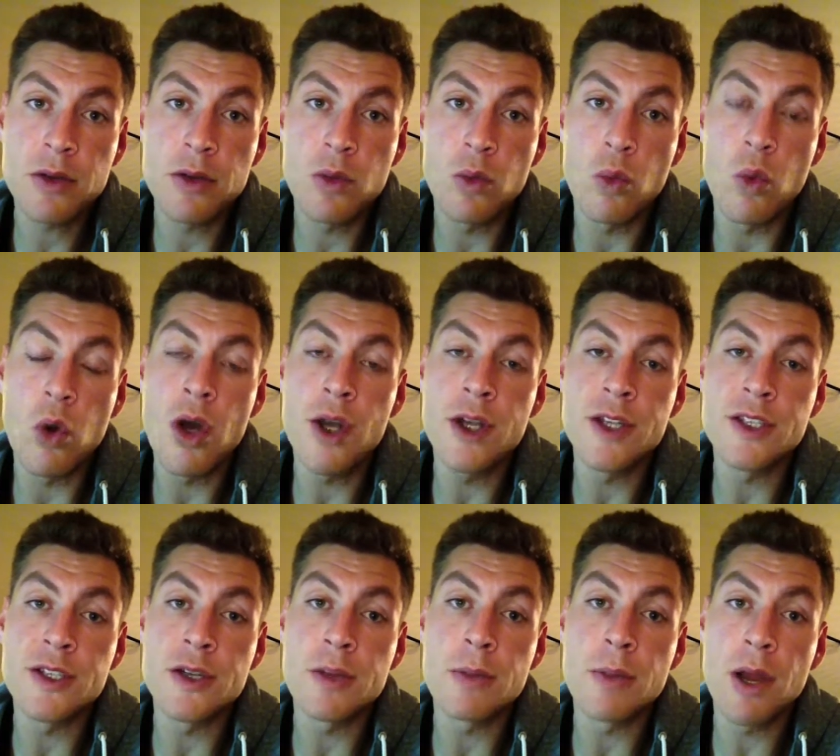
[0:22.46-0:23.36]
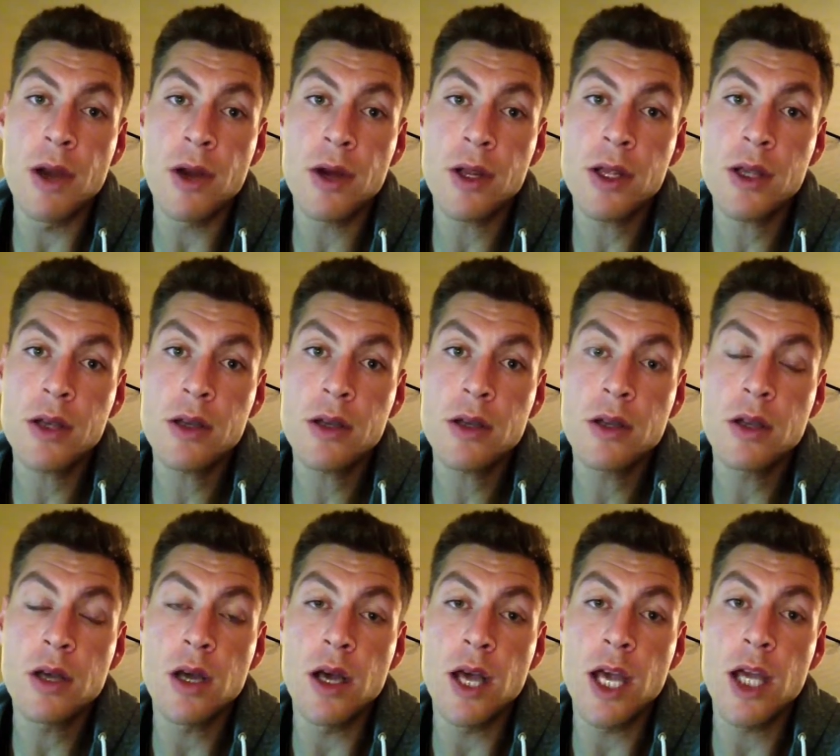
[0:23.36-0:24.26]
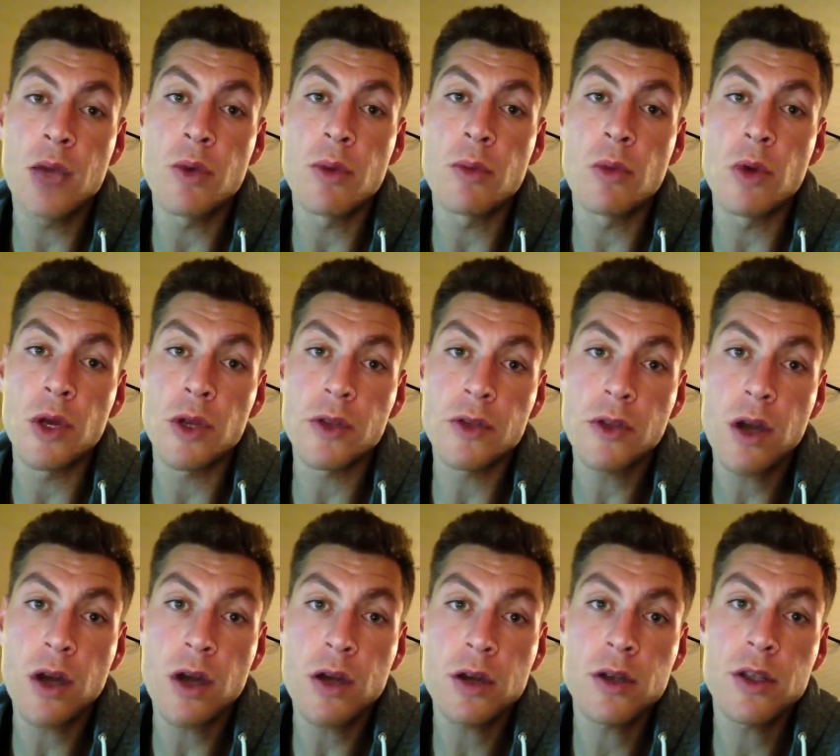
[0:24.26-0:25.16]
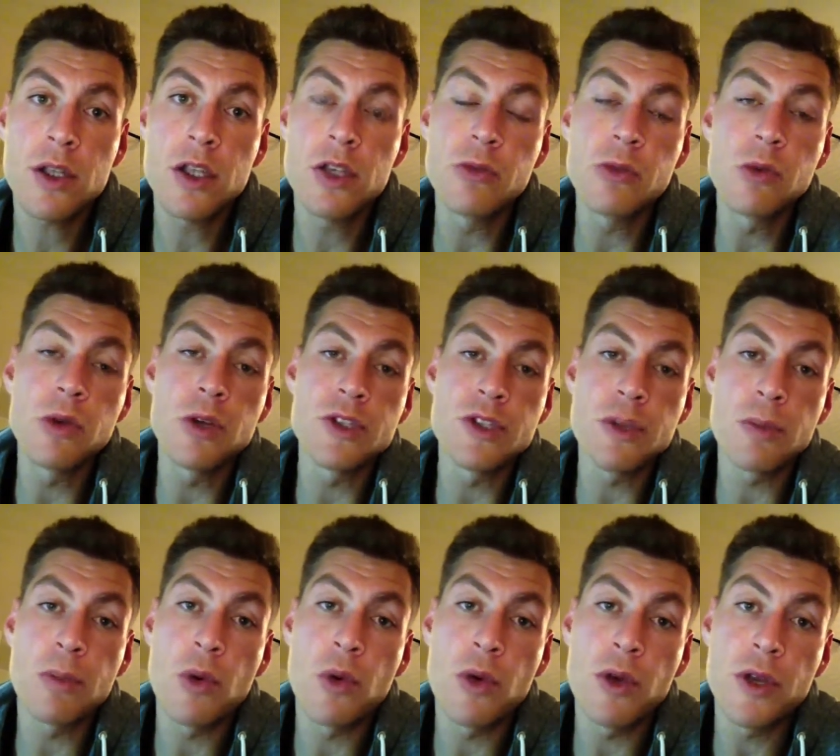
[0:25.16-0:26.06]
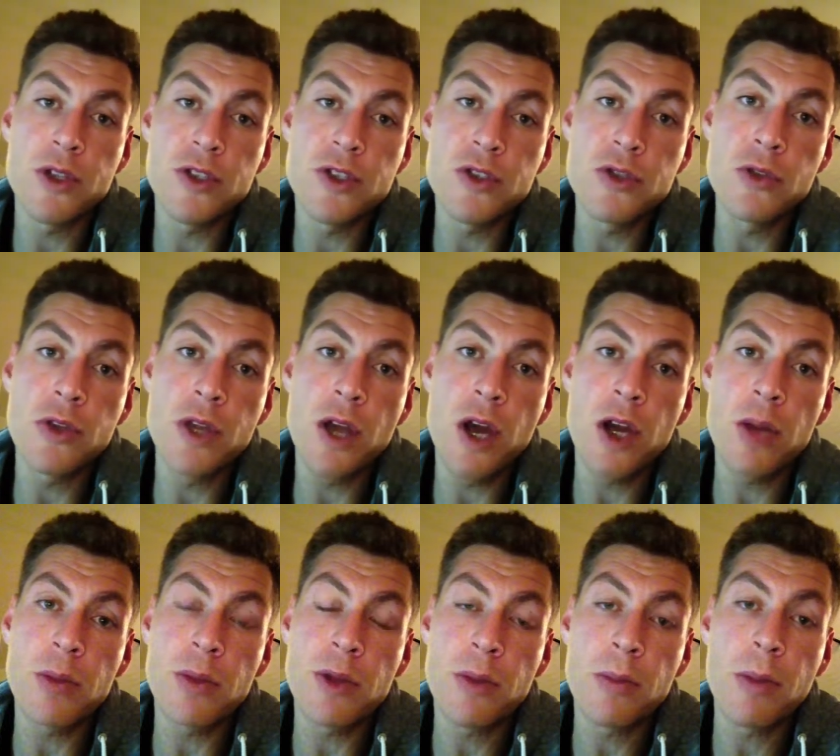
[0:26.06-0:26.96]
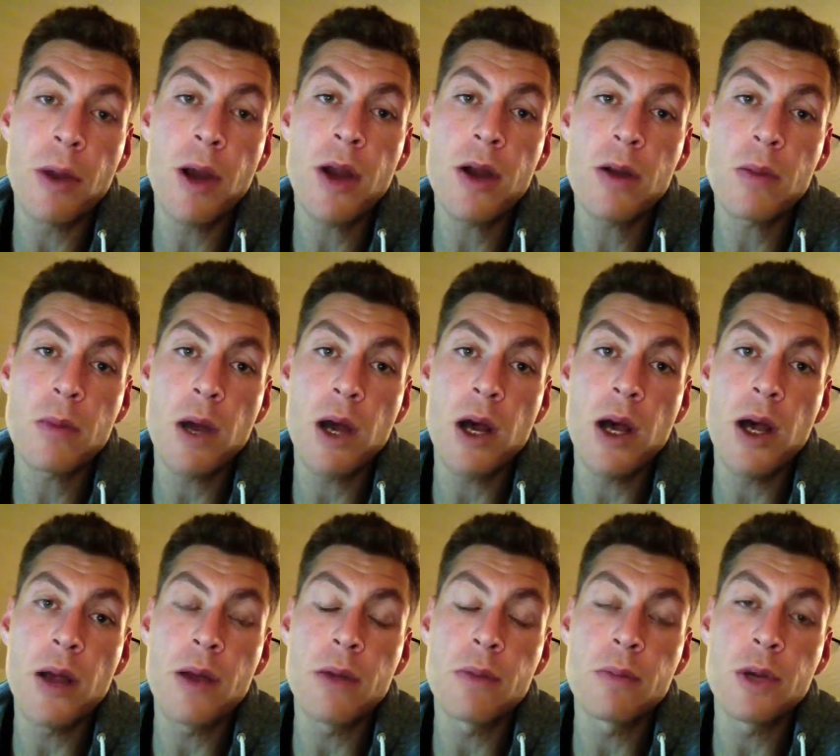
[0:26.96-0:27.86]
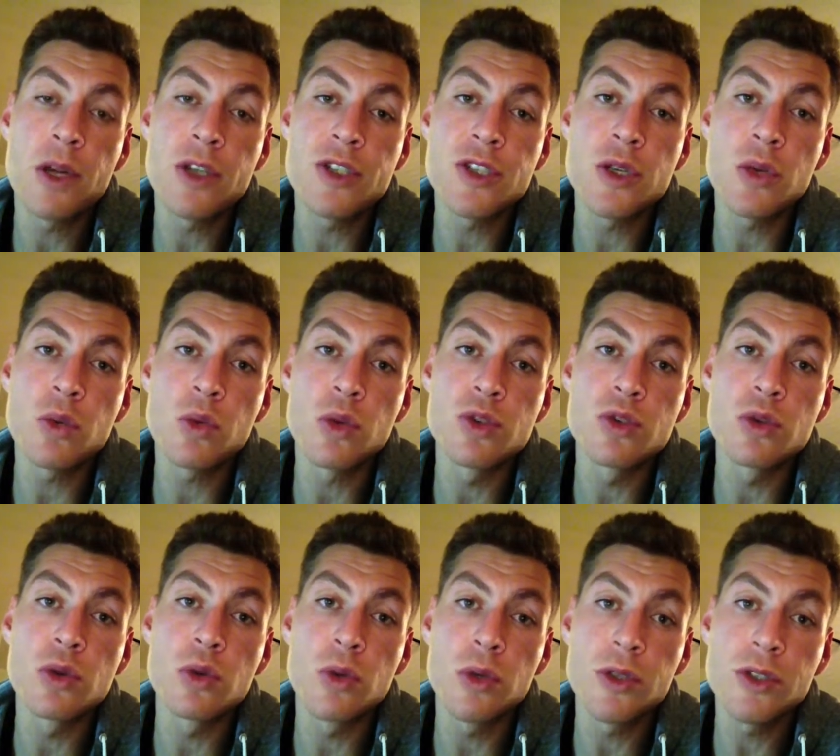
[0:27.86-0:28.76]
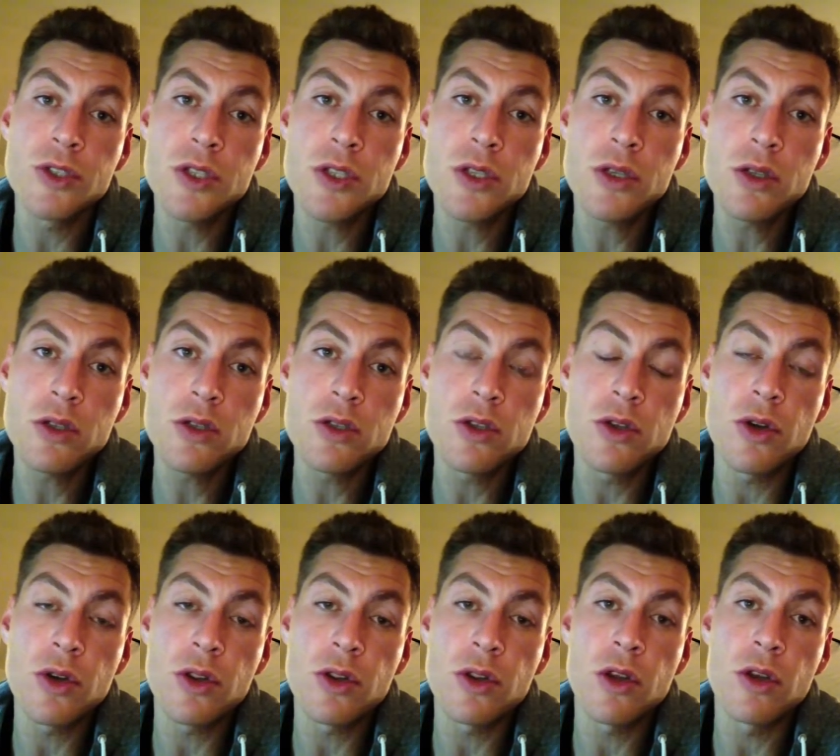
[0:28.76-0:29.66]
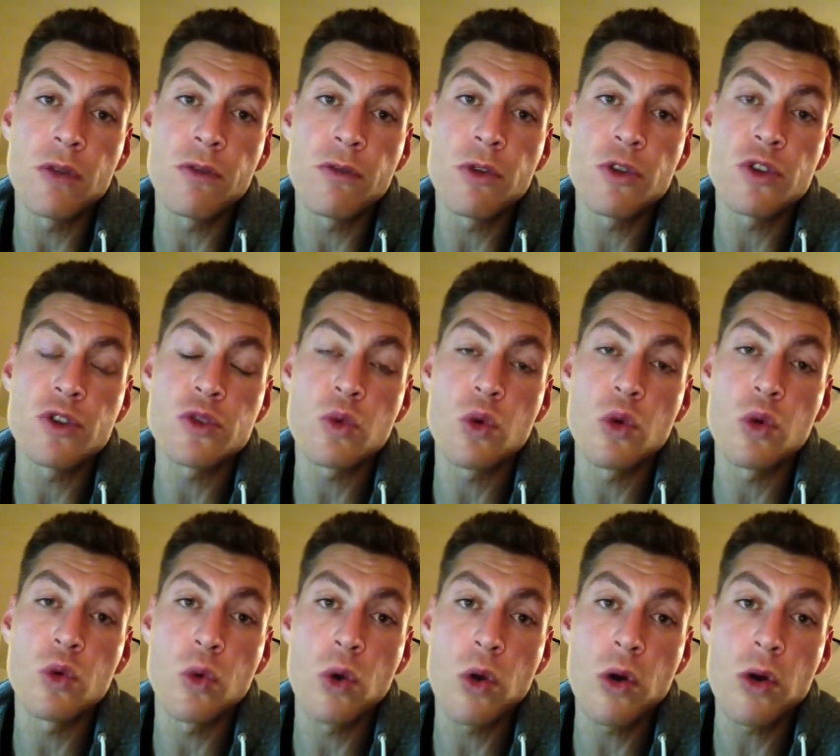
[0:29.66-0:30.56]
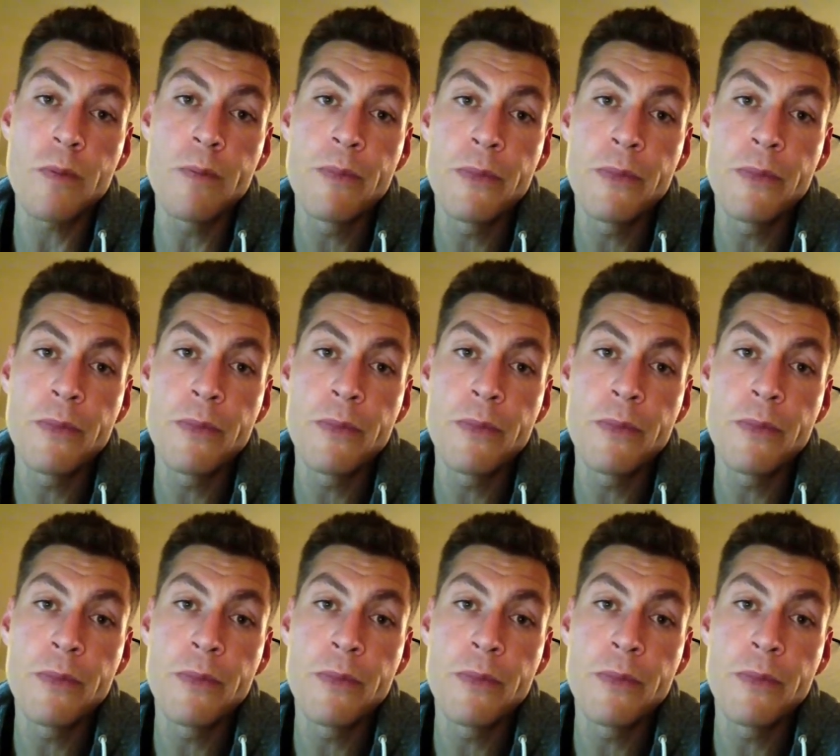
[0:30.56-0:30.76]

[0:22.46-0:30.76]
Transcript: One is an American, uh, Henry Morgenthau. He was appointed to the Ottoman Empire by President Woodrow Wilson during the First World War